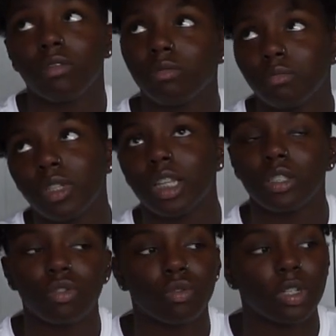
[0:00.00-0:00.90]
I still
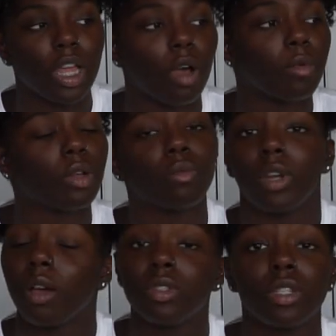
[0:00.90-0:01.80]
do it now, but when I
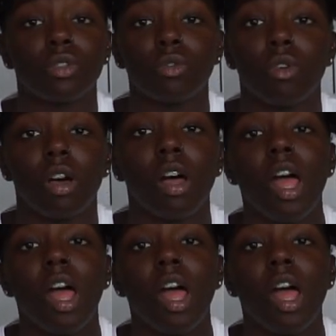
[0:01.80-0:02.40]
was in school,